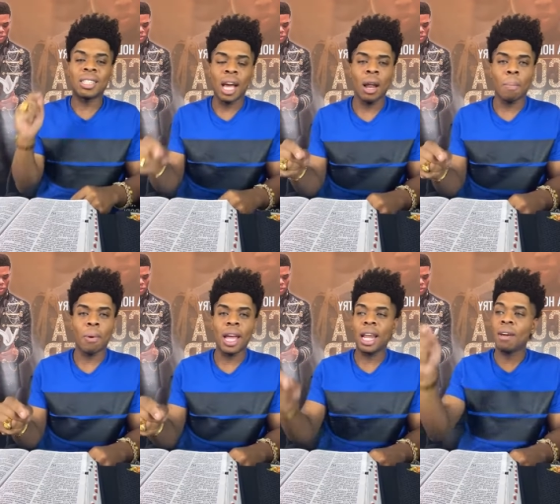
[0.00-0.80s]

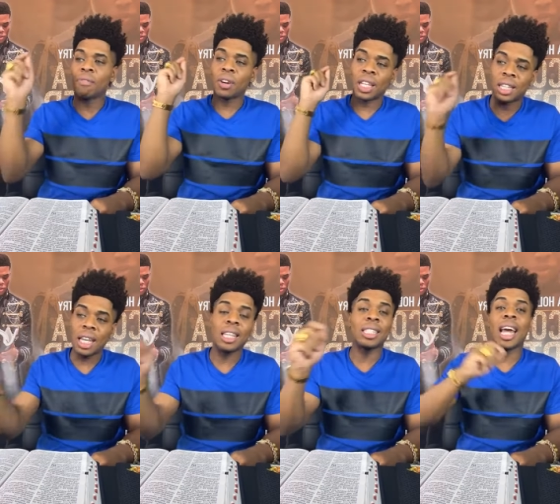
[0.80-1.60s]
celebrate Him for the
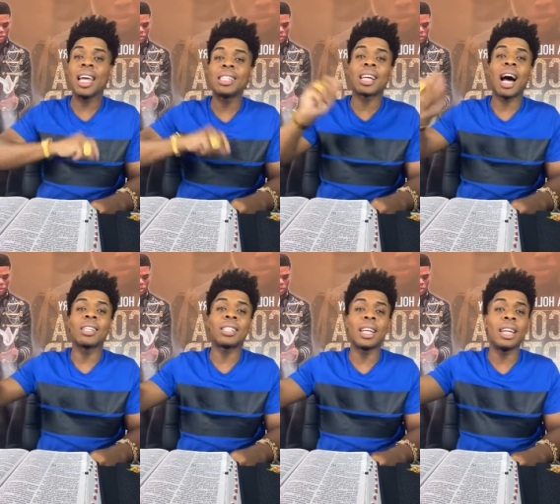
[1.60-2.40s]
things that He's
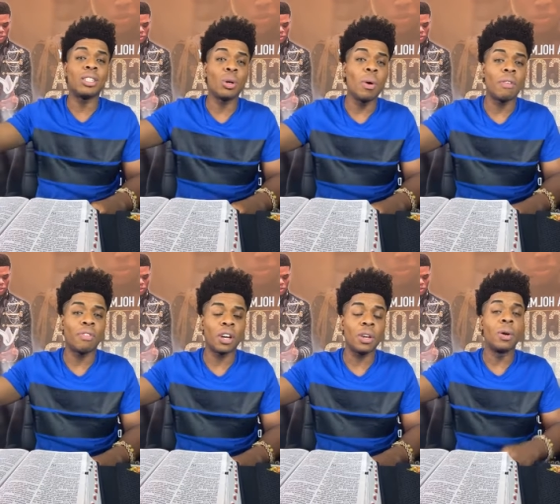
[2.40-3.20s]
constantly doing
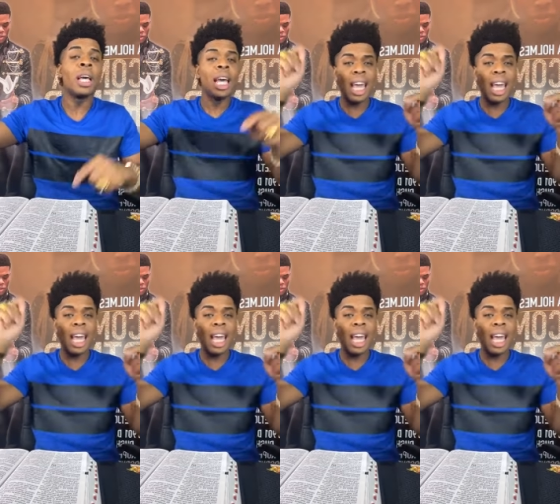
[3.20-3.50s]
for you,